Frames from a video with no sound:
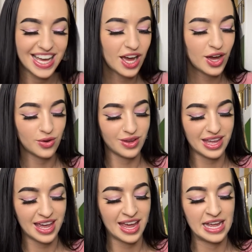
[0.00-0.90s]

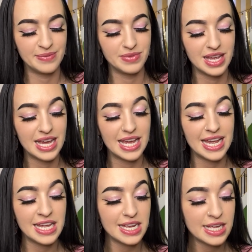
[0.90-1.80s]
Okay,
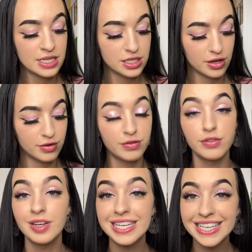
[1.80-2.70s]
it is
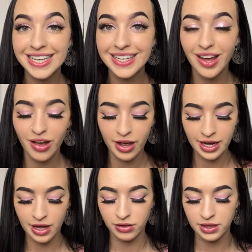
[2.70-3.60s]
freaking hot
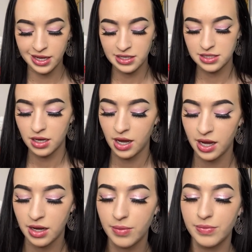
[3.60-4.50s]
out there today,